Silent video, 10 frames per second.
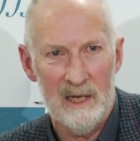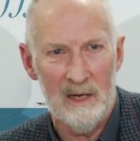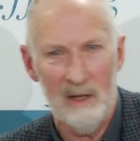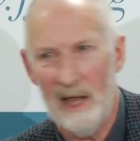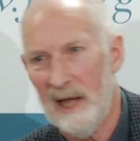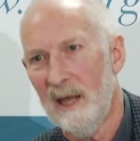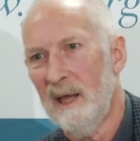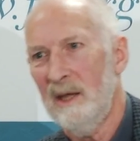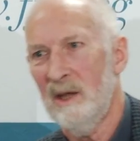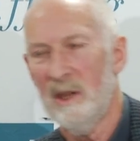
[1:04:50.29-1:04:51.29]
you know, like
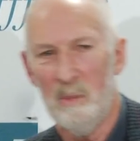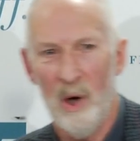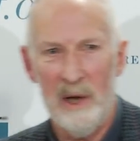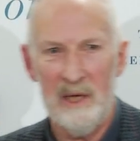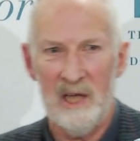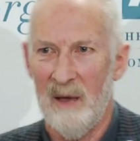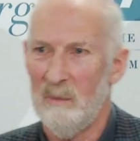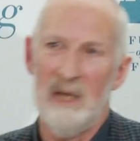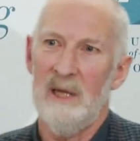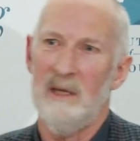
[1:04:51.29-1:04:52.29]
you're the Boeing
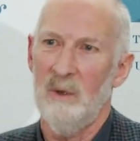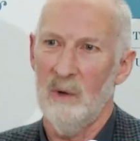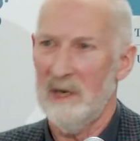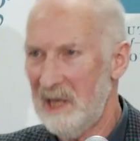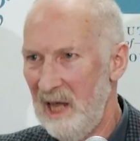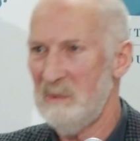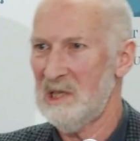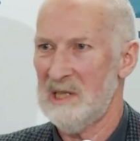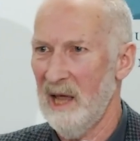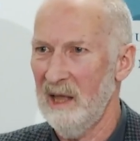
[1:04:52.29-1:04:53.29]
company and you want to keep
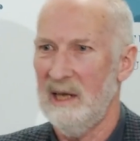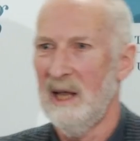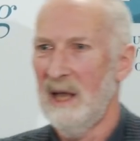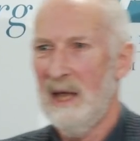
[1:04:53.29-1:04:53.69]
selling